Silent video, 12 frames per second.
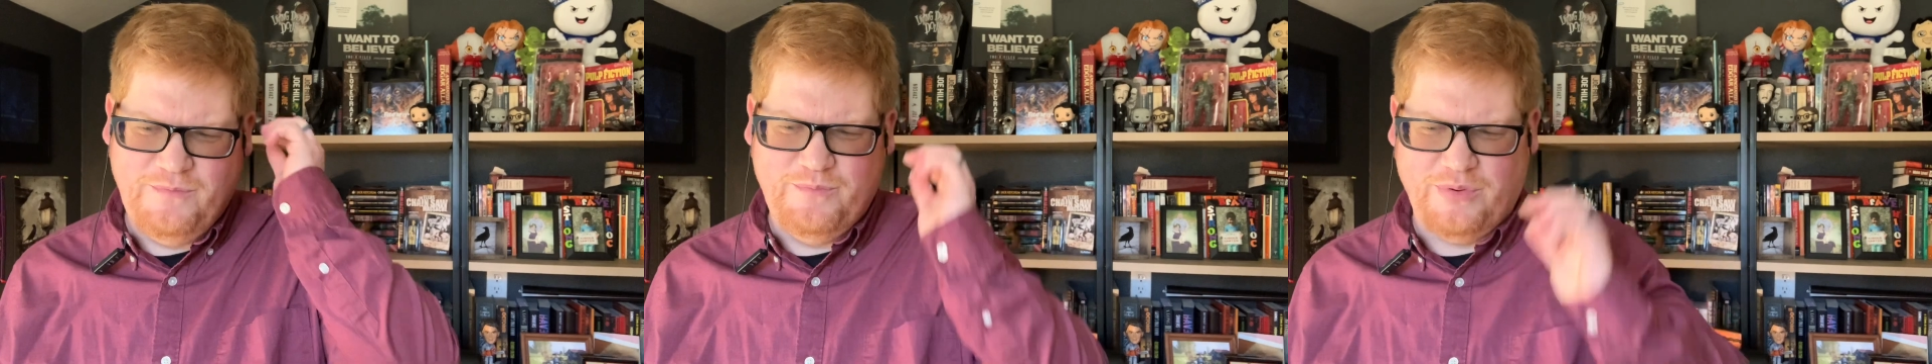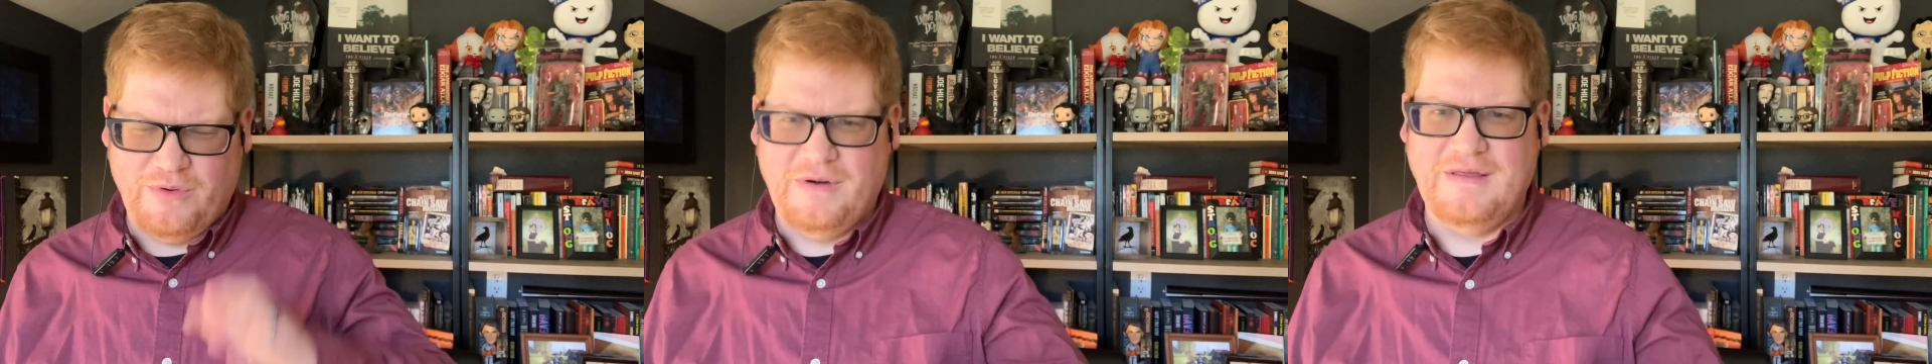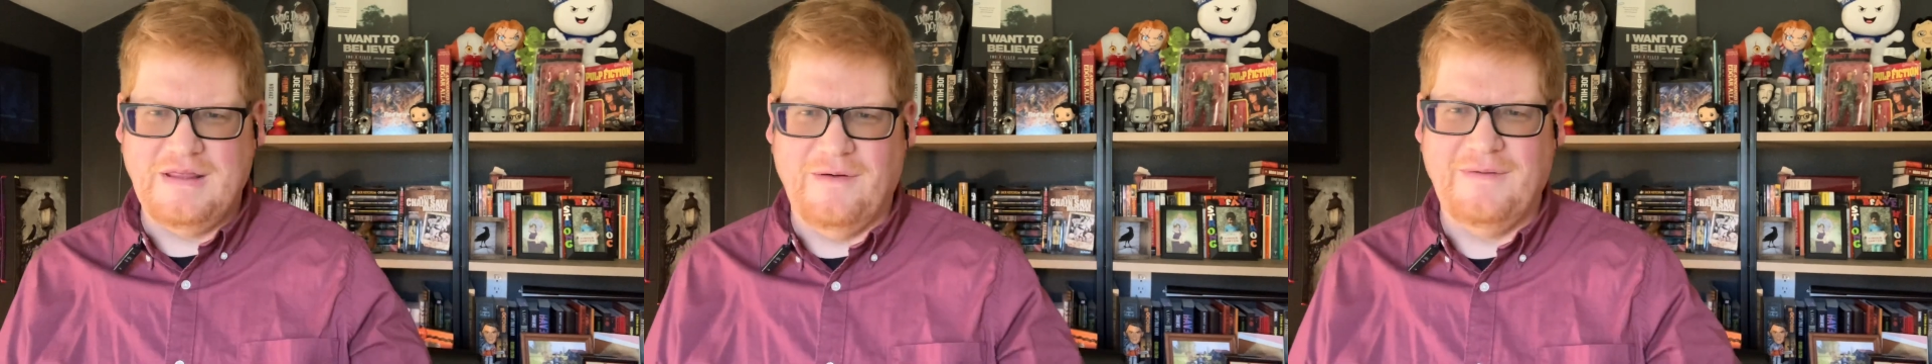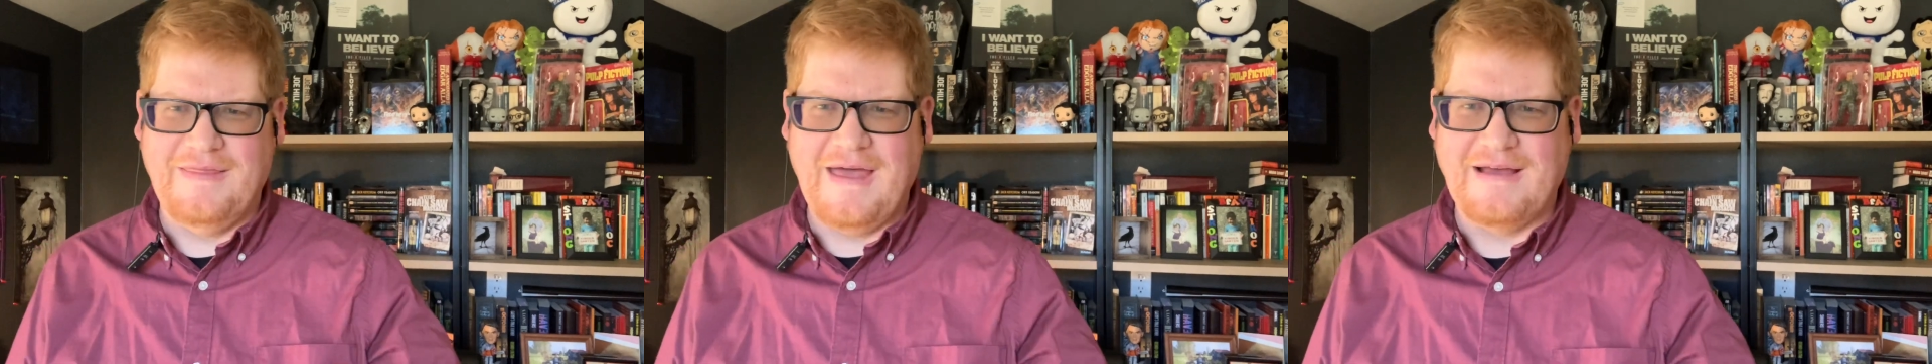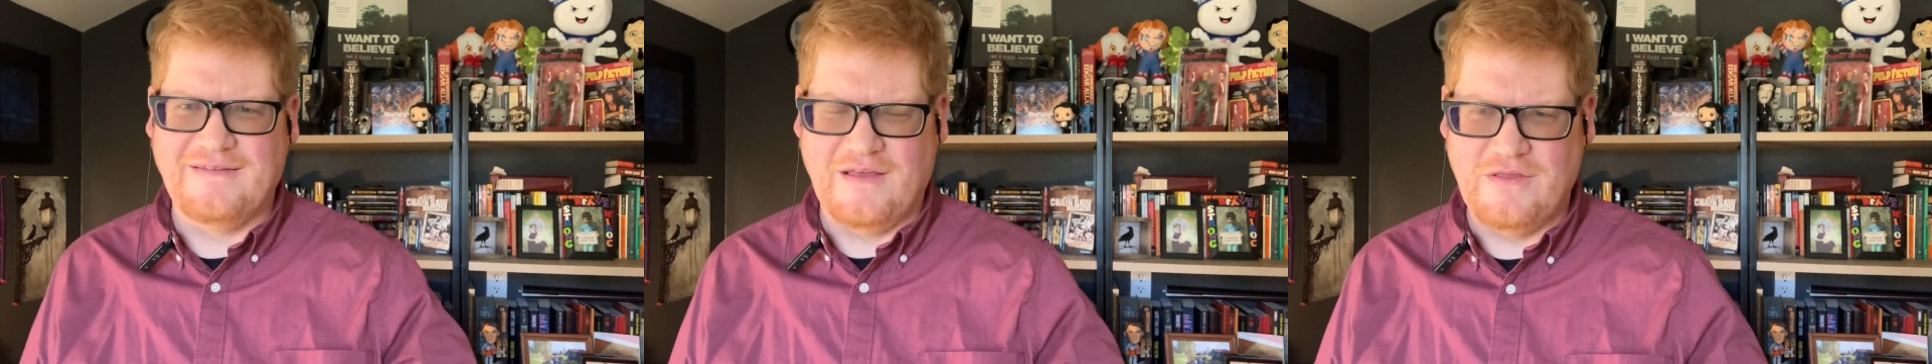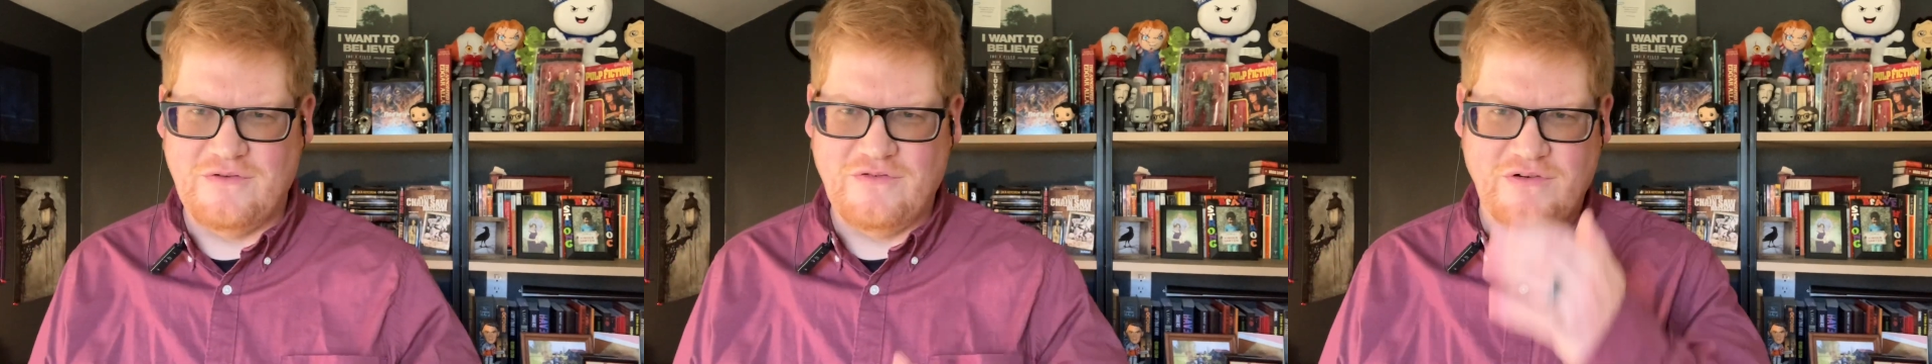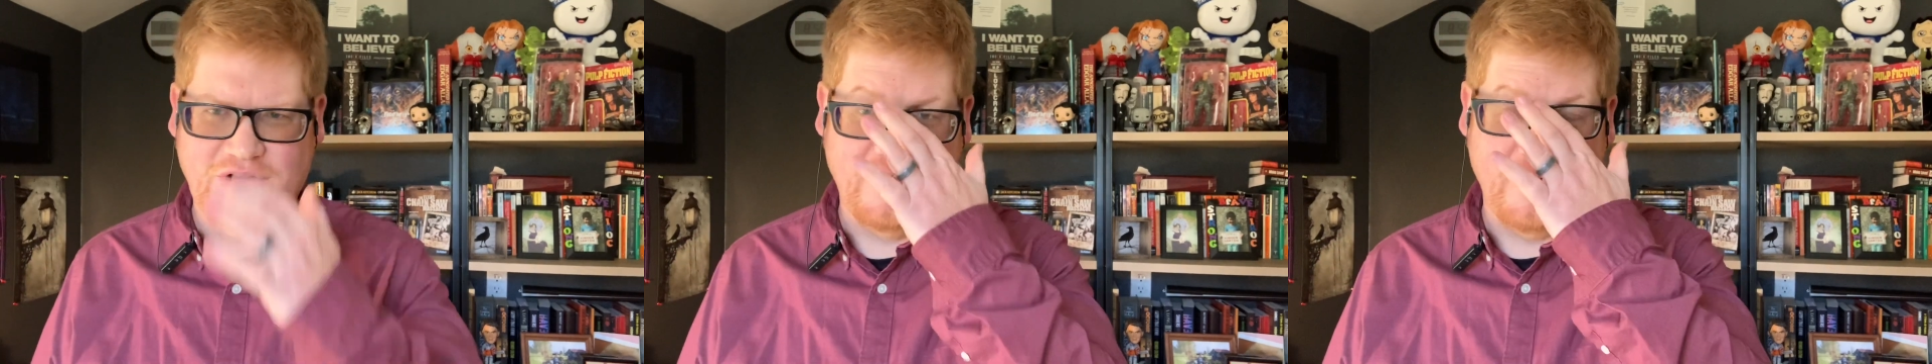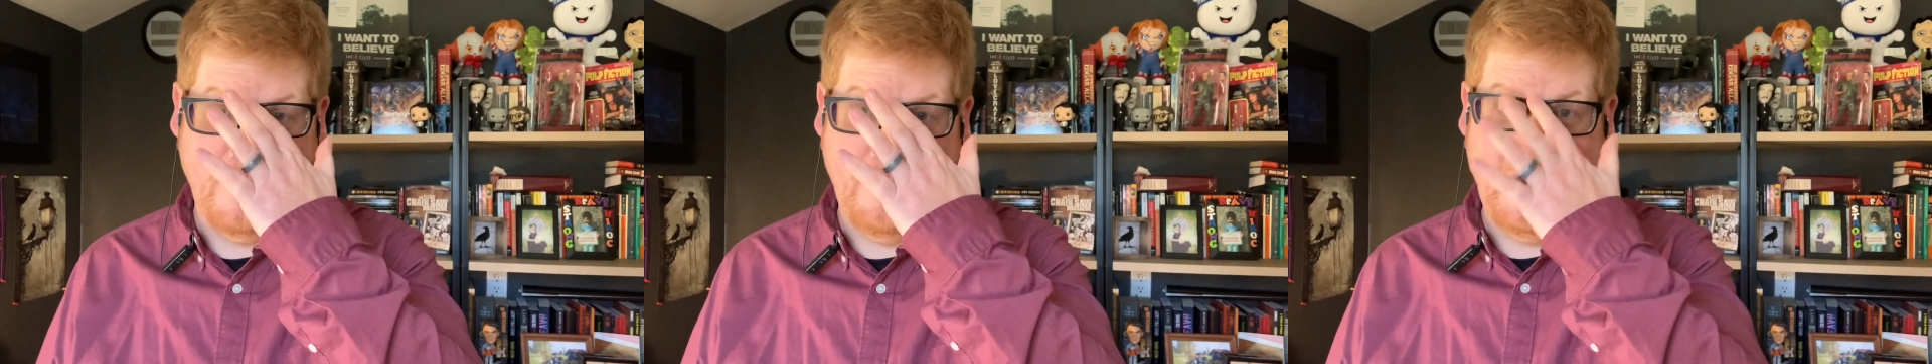in that Southern tradition,